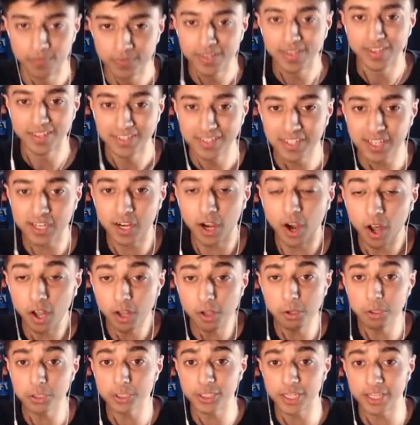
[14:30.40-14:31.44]
The color
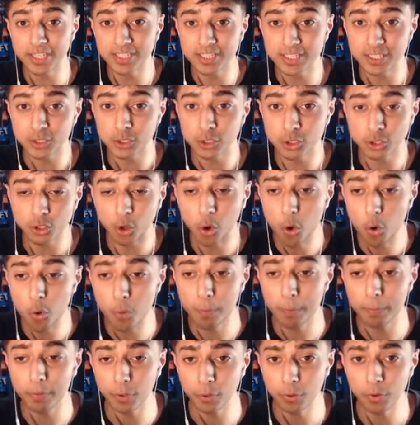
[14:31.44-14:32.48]
change is so
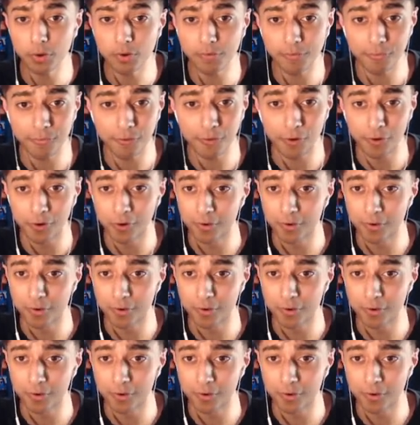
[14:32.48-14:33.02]
beautiful!